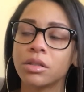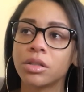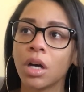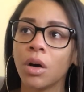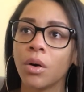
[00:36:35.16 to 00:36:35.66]

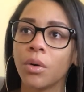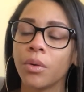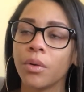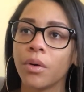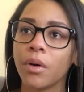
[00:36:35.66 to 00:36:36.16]

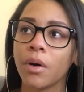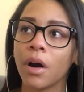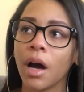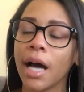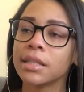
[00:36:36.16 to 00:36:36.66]
So
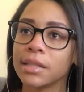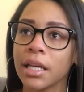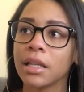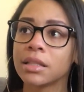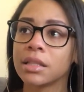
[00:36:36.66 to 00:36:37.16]
I
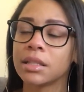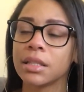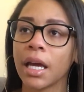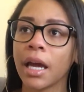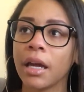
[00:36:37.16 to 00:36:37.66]
say this to
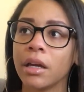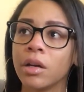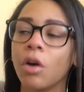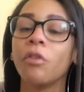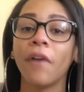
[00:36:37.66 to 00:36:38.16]
say,
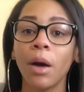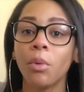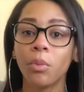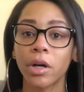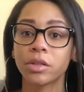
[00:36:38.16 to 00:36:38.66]
find
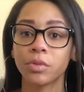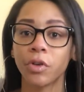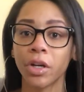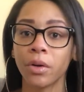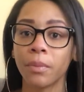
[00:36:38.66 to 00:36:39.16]
what works
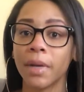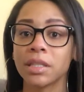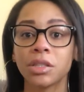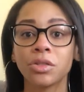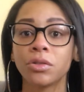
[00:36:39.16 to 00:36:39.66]
for you. My
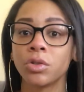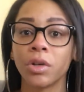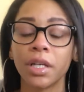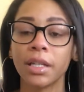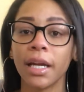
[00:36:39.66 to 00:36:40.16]
sister
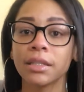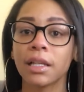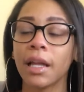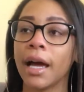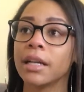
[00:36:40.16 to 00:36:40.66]
joined a dance
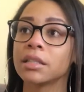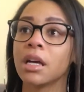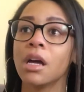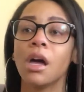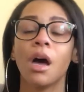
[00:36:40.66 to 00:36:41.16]
class.
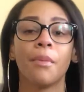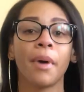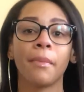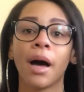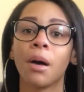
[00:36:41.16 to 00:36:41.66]

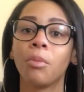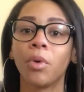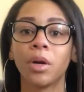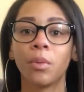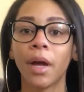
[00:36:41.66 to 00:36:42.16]
My mom
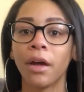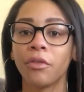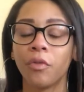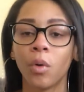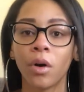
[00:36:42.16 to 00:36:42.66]
went
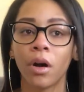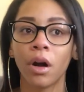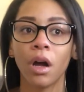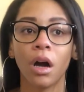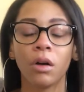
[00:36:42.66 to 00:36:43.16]
away for
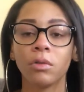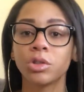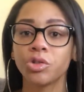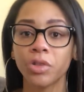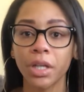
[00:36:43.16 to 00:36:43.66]
a
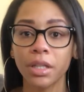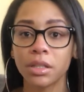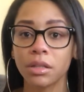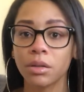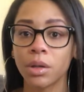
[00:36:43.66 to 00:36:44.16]
retreat
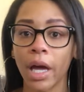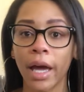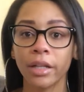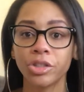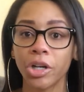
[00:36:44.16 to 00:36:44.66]

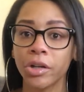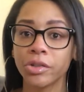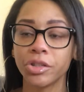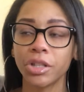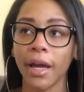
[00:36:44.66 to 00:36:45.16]
at
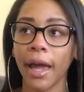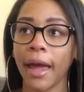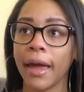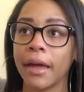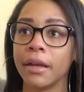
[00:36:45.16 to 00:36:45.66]
church,
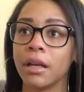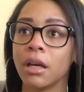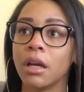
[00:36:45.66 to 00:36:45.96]
and